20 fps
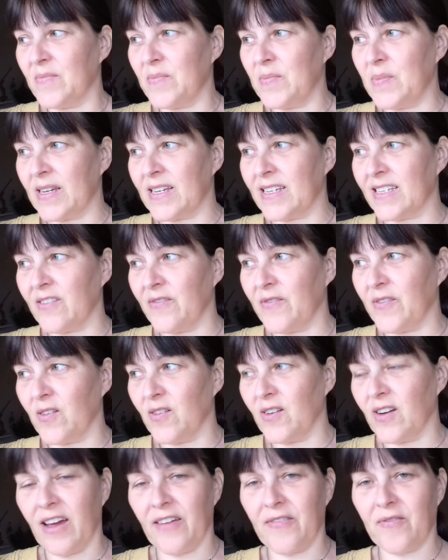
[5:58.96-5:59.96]
Because if
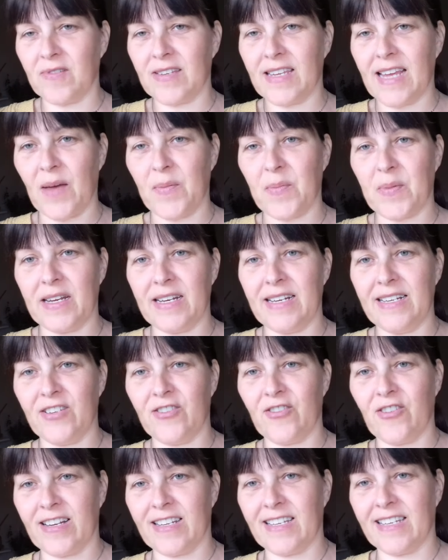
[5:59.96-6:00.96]
your life was happy and
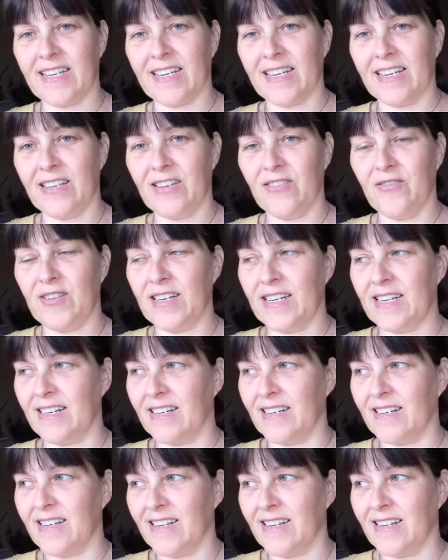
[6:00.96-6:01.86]
interesting and you didn't